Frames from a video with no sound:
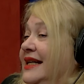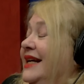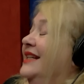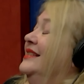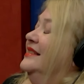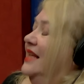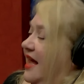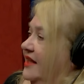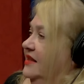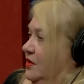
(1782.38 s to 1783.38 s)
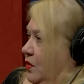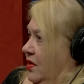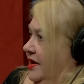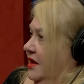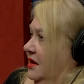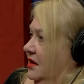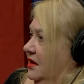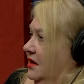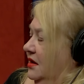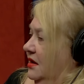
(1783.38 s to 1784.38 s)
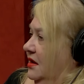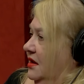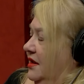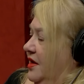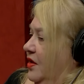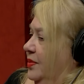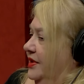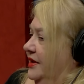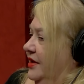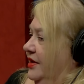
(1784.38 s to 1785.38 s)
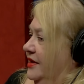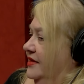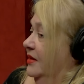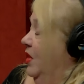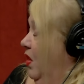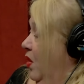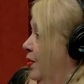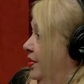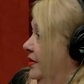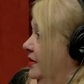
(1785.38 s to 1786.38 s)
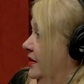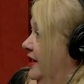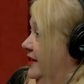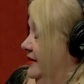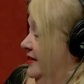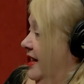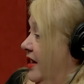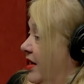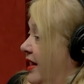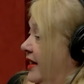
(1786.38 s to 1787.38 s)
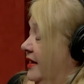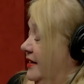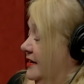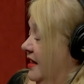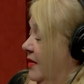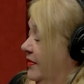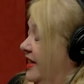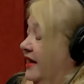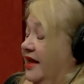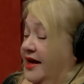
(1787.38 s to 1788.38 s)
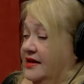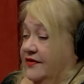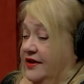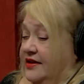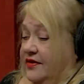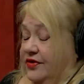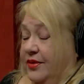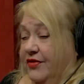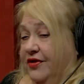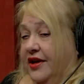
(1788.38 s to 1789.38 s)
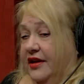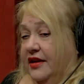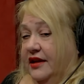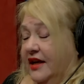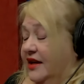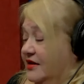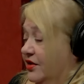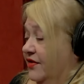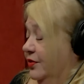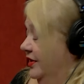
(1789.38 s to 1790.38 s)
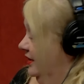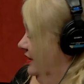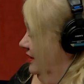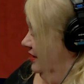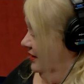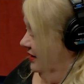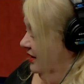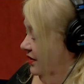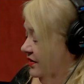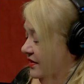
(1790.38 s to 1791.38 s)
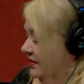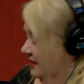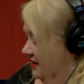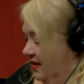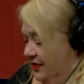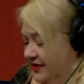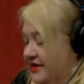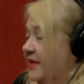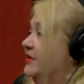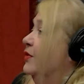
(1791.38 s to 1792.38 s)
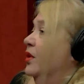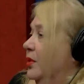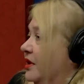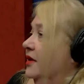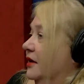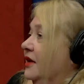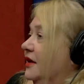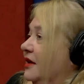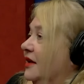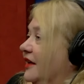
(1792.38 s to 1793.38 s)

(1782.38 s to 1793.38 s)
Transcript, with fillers: it's a sad story. It is. You know, but there is some hope that is there, and he's come that last visit from the friend that he served with, you know, a couple of steps forward. You